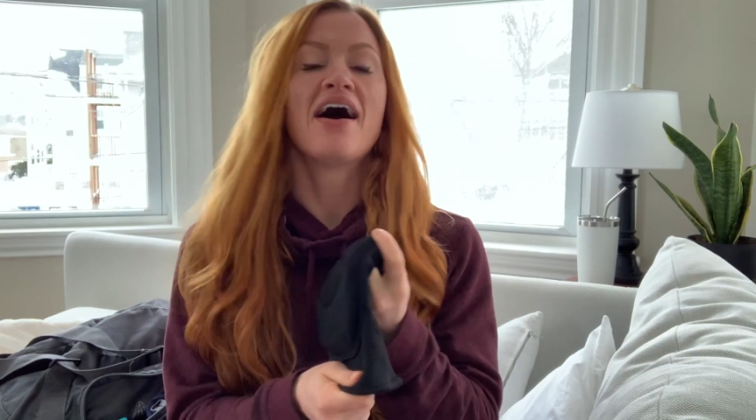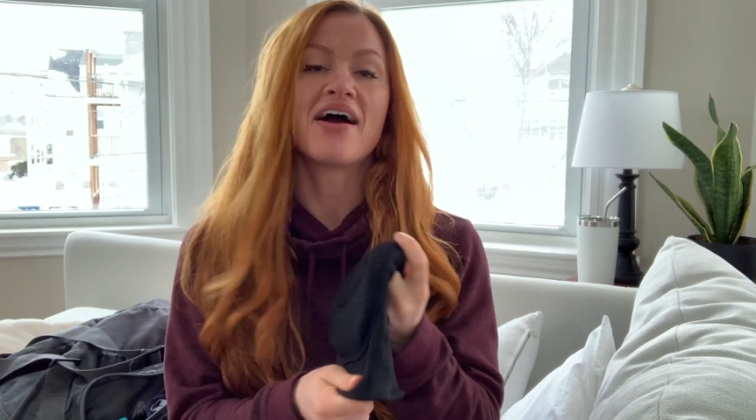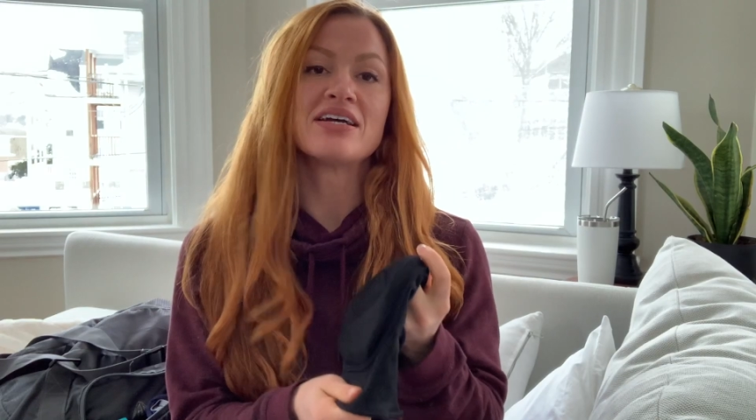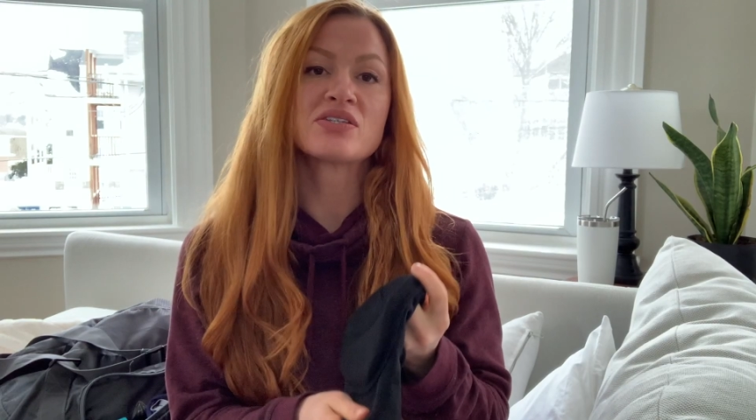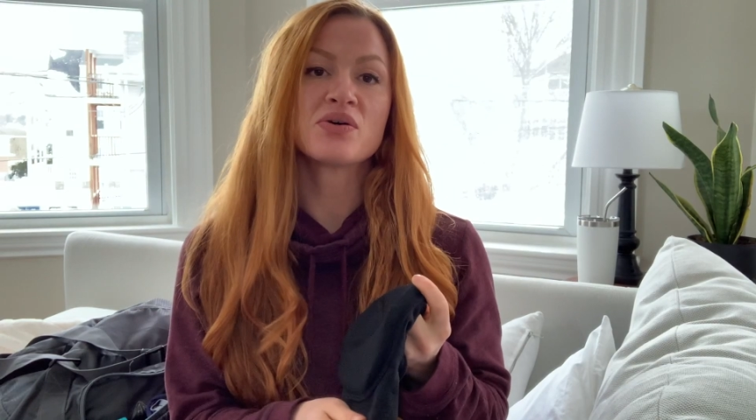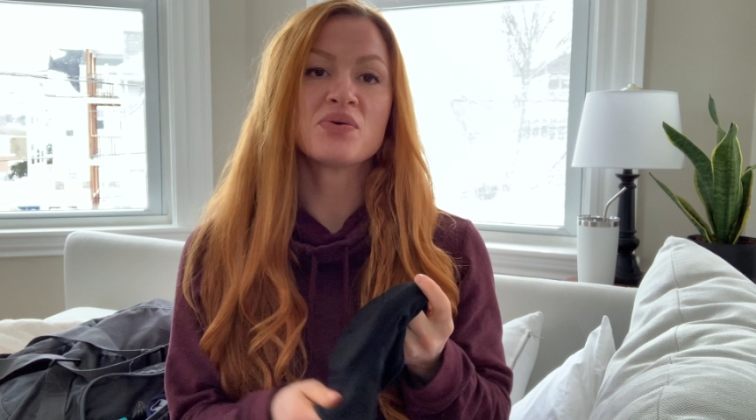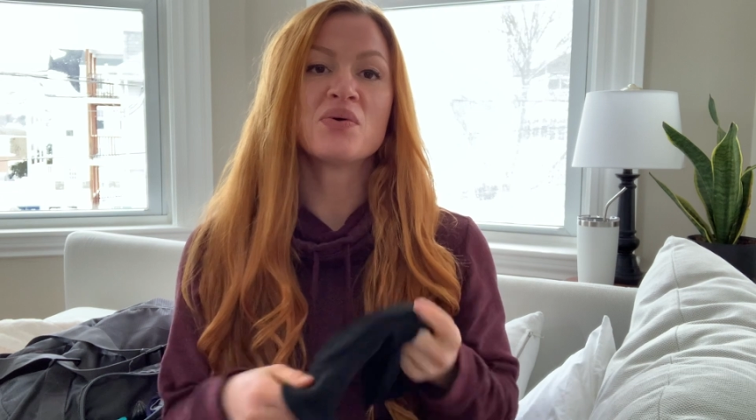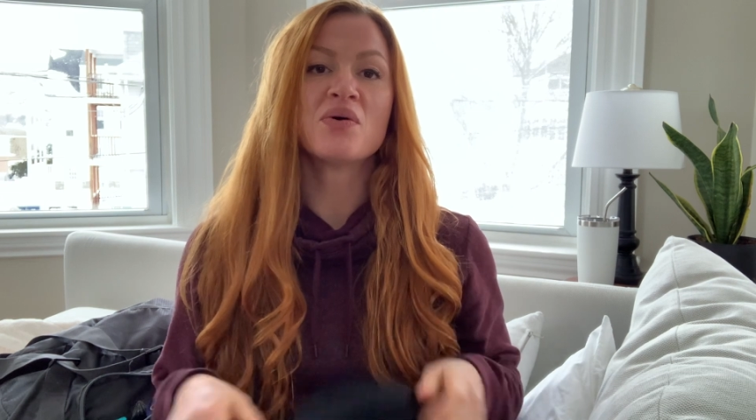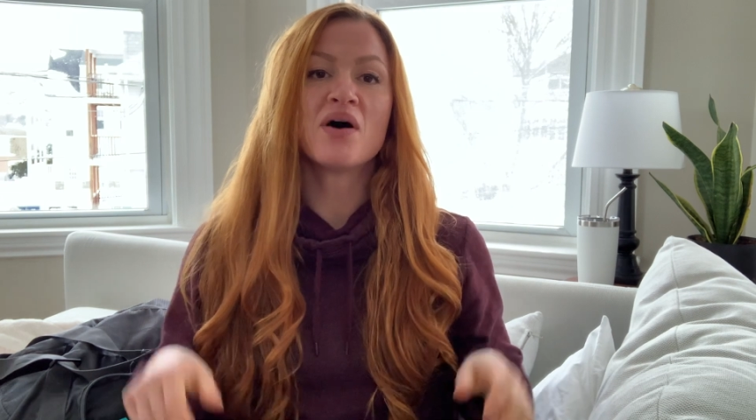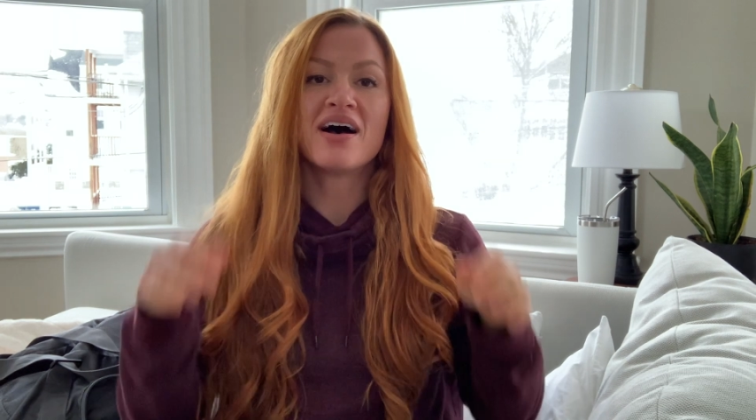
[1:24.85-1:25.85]
All right, so
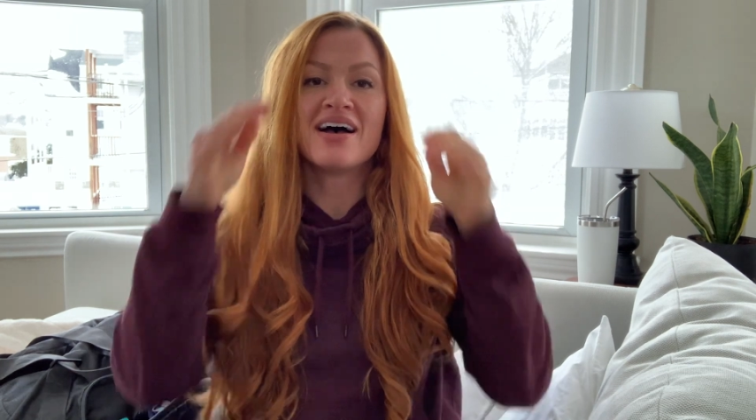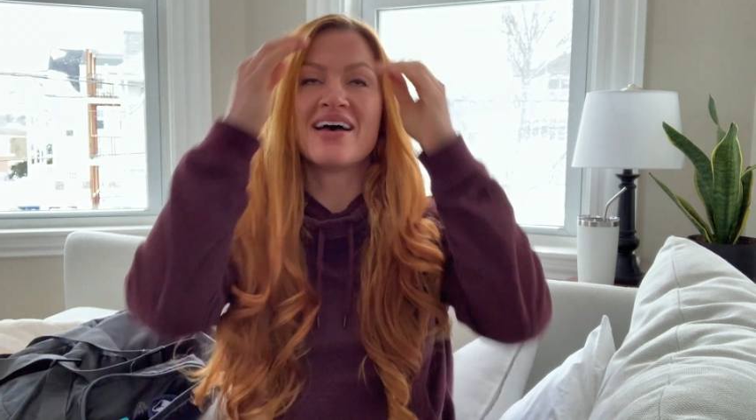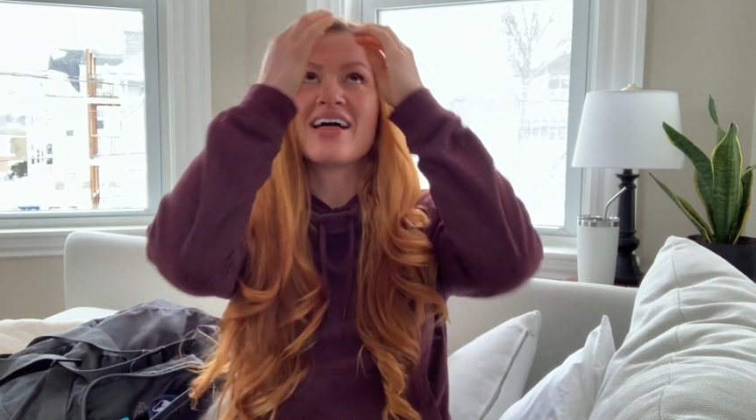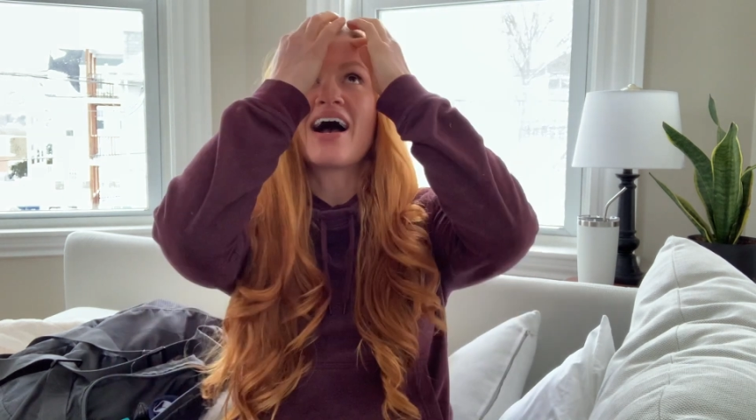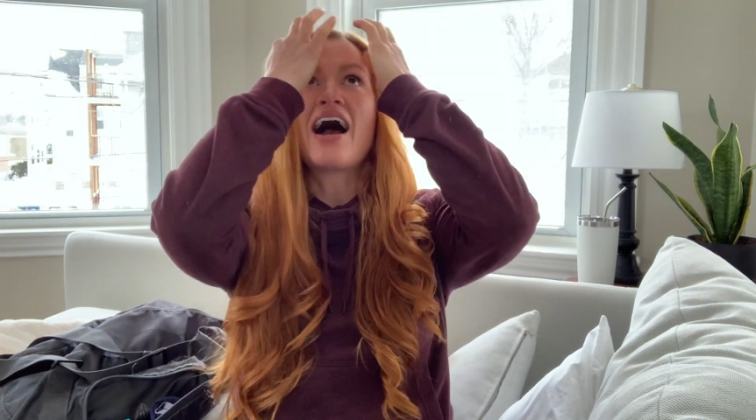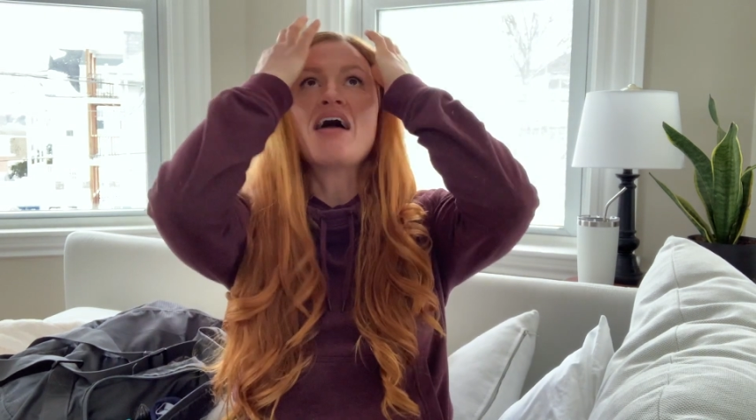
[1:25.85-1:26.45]
I